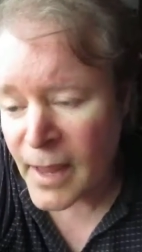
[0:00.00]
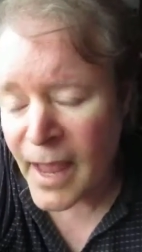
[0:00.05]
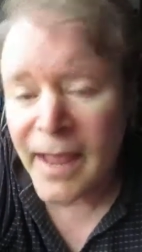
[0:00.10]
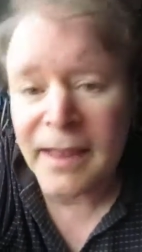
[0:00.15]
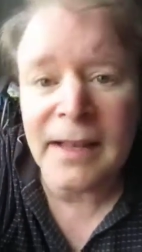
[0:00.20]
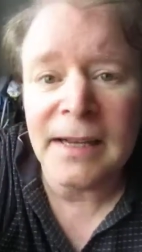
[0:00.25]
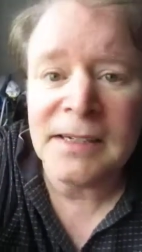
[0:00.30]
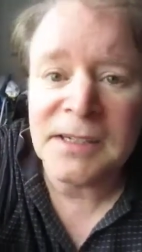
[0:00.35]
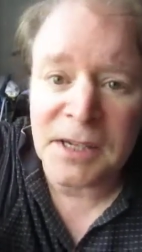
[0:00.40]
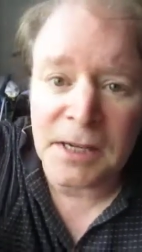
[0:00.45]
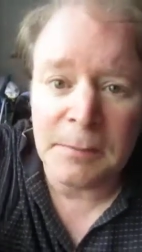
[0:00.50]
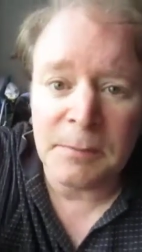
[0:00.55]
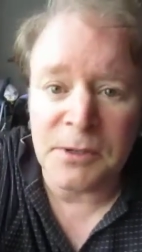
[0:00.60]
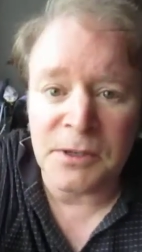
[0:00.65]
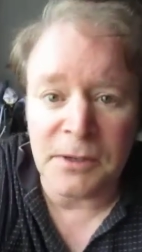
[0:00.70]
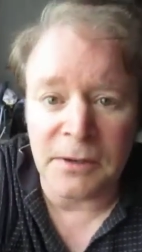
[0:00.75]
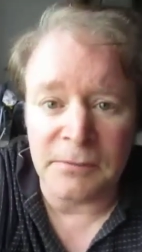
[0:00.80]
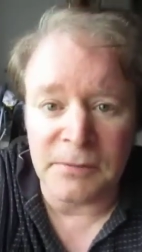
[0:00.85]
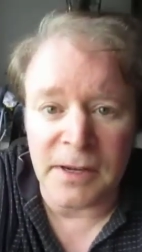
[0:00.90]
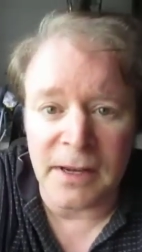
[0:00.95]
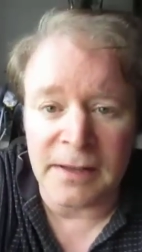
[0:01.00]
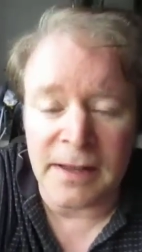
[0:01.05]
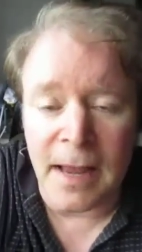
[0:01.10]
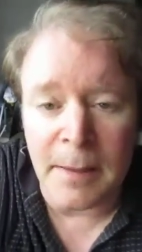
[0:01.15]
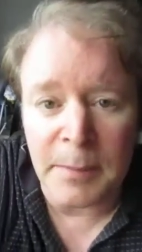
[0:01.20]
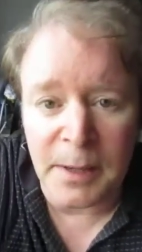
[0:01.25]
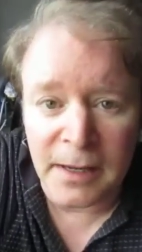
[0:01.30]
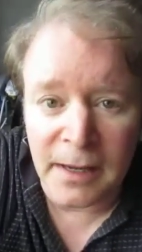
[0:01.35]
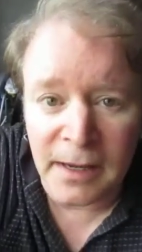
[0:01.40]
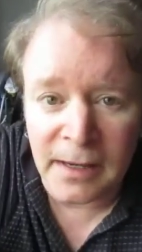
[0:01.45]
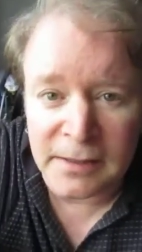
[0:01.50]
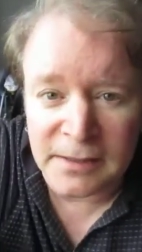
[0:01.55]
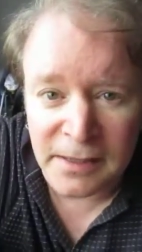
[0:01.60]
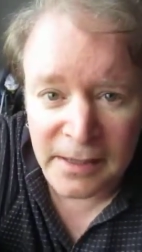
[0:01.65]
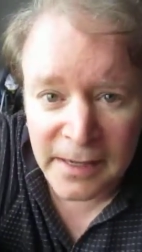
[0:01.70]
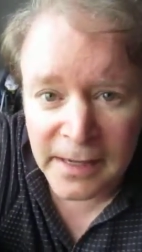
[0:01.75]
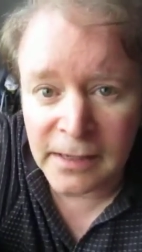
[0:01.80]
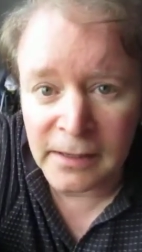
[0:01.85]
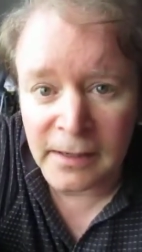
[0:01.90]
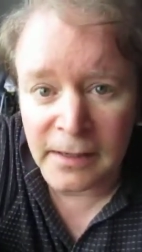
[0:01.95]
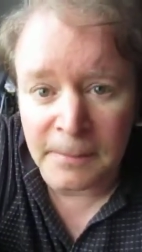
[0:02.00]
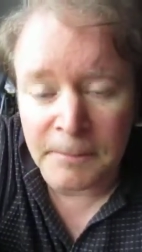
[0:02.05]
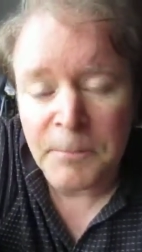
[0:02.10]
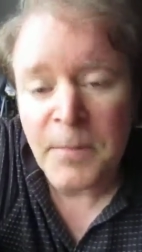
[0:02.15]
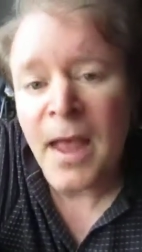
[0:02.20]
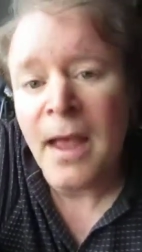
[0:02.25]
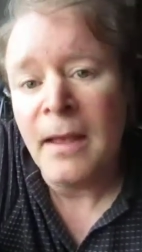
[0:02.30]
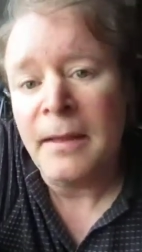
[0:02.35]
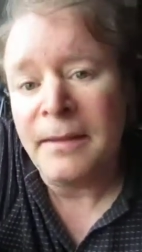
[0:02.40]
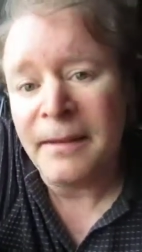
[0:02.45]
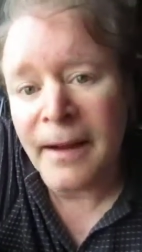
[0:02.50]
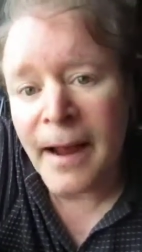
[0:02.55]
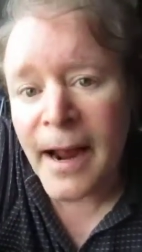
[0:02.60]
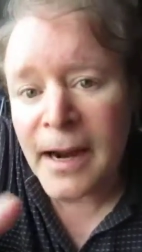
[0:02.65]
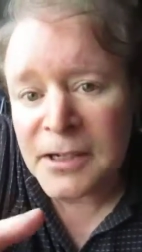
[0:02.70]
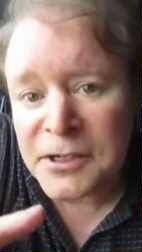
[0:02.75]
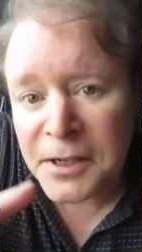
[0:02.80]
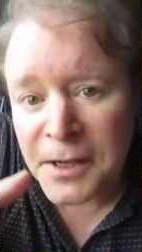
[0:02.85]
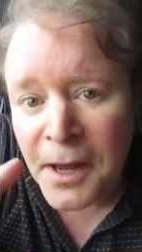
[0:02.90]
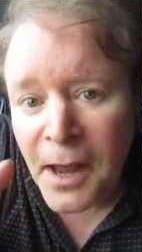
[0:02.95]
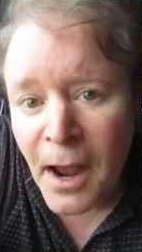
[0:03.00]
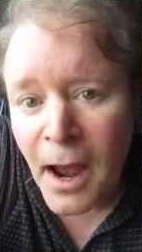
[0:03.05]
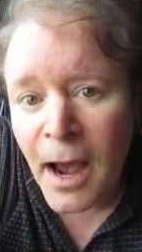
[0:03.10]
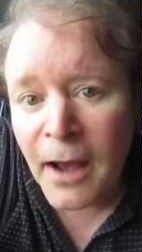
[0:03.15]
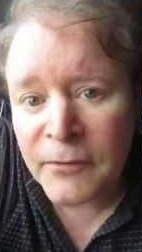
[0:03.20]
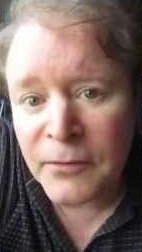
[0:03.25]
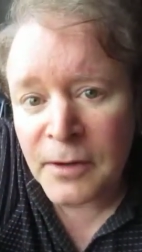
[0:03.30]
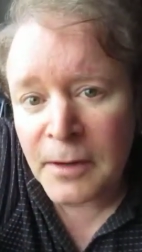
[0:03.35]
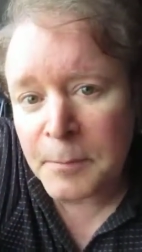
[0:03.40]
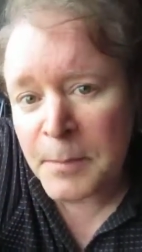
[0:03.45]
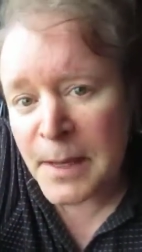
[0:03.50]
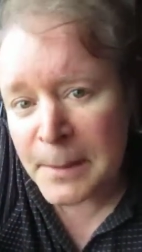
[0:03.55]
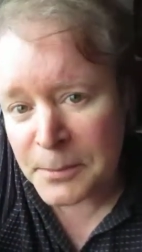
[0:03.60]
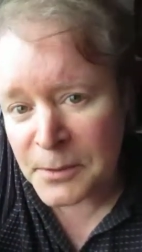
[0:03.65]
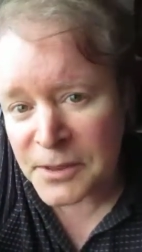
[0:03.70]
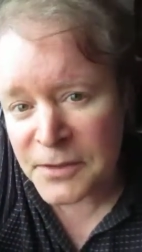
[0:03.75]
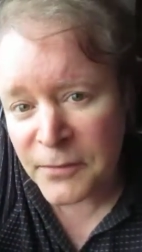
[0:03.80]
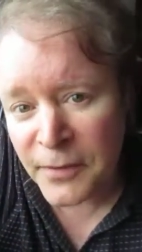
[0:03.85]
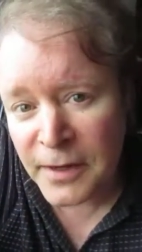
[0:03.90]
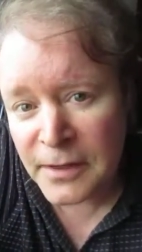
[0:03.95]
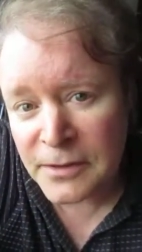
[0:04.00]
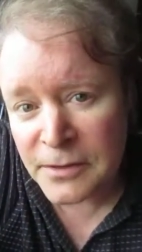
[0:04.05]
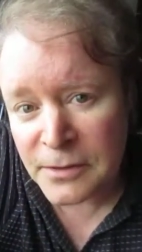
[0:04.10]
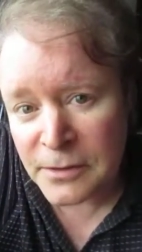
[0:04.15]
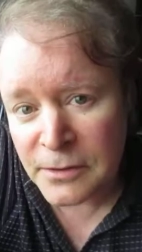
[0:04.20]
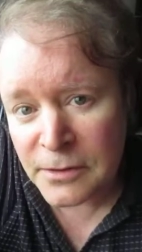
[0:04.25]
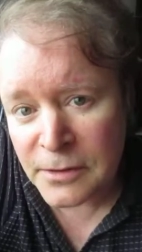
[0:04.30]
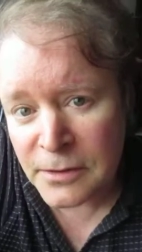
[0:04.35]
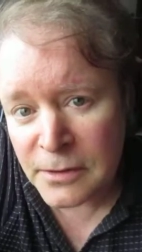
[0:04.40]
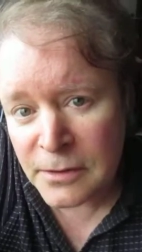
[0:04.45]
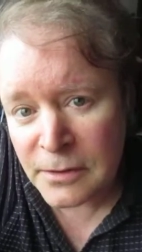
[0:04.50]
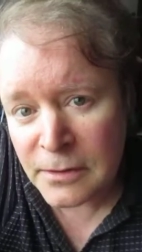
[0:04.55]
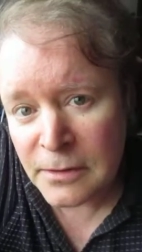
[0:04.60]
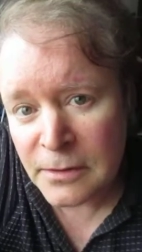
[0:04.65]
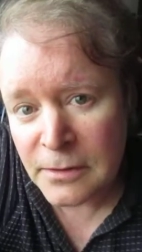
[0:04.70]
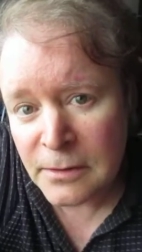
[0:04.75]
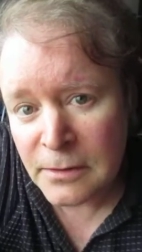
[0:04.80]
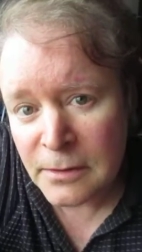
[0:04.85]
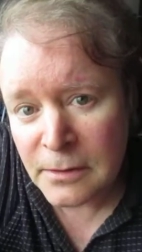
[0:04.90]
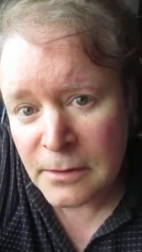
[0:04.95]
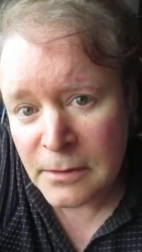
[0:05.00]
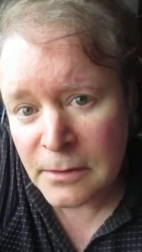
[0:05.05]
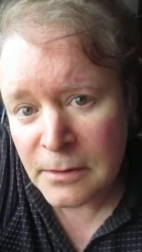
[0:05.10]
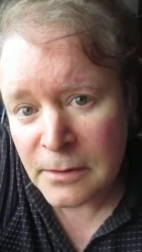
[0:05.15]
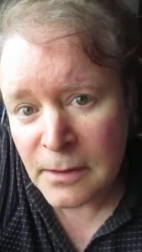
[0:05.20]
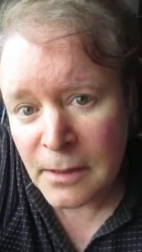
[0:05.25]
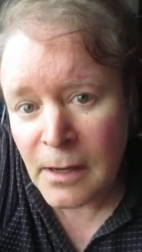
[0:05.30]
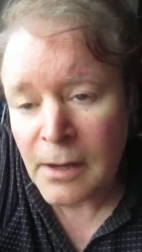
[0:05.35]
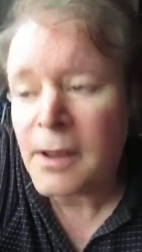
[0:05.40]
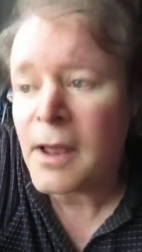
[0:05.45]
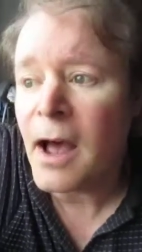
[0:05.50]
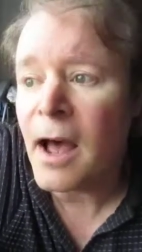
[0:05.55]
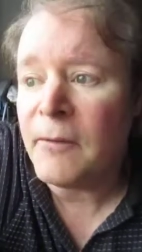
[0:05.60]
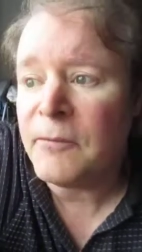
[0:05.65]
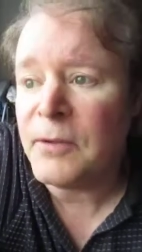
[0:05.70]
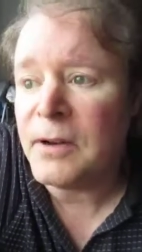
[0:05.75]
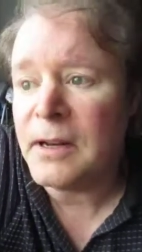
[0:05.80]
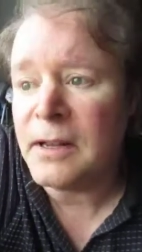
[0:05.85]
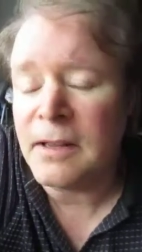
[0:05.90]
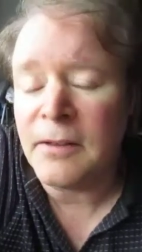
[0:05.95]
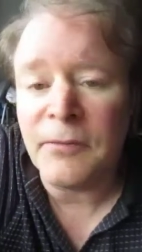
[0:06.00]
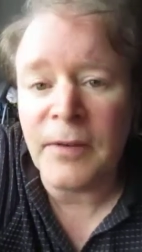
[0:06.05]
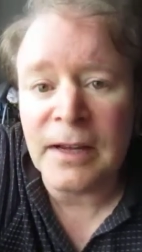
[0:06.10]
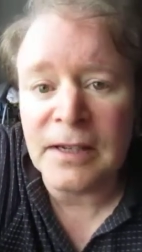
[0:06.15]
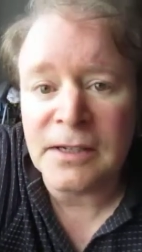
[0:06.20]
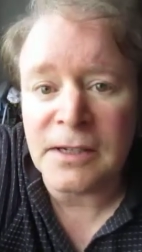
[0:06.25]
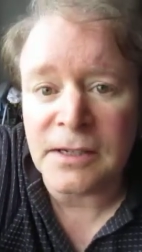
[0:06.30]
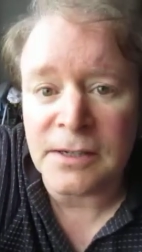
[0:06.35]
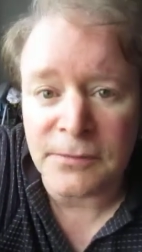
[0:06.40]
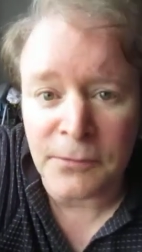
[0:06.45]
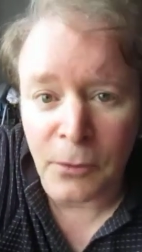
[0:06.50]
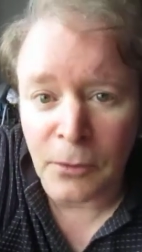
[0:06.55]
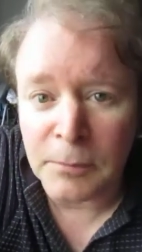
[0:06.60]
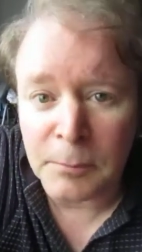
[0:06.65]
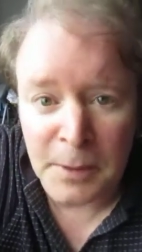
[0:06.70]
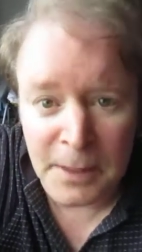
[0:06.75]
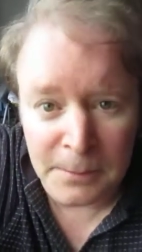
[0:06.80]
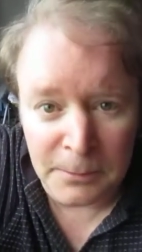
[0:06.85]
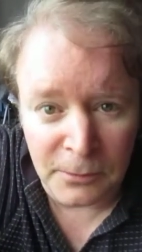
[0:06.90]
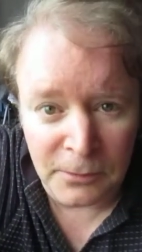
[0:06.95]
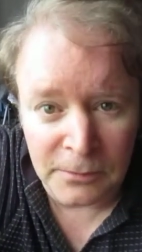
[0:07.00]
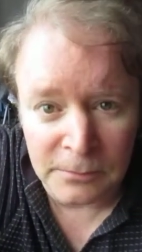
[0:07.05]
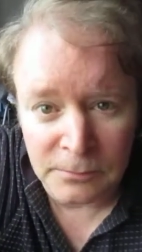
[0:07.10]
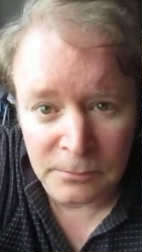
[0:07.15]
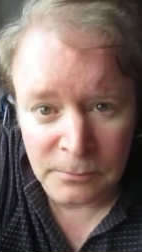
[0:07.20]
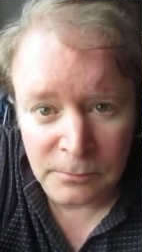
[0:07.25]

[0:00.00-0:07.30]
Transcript: And they seem to have done that because in England, they're actually coughing in people's faces, coughing in the faces of old people.